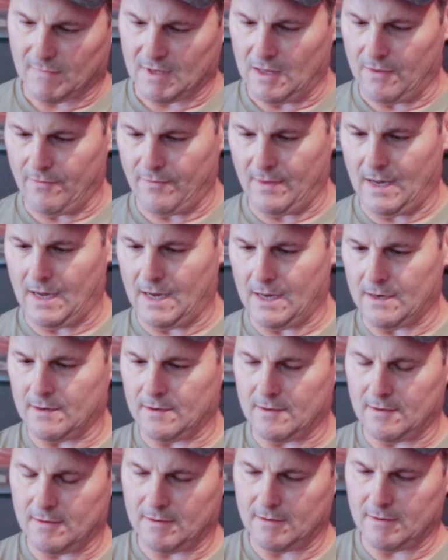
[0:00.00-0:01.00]
and that
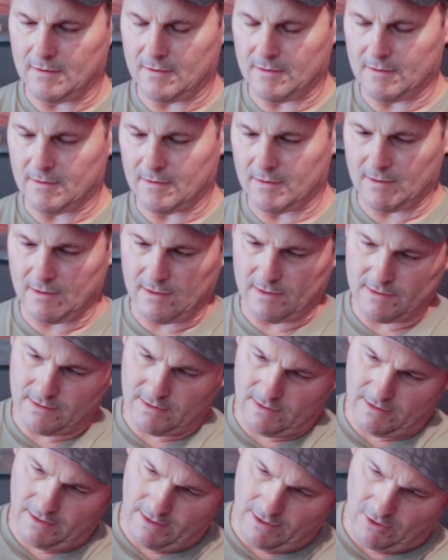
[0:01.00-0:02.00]
is
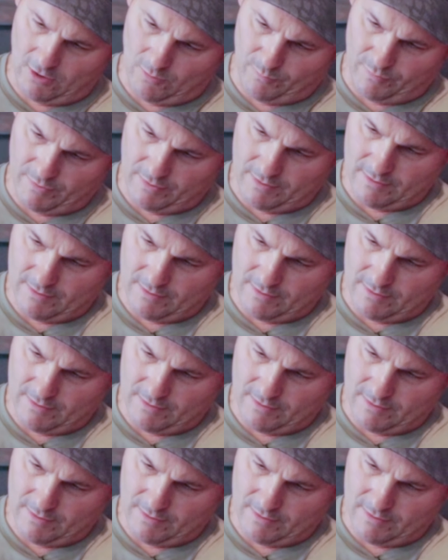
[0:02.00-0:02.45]
going to help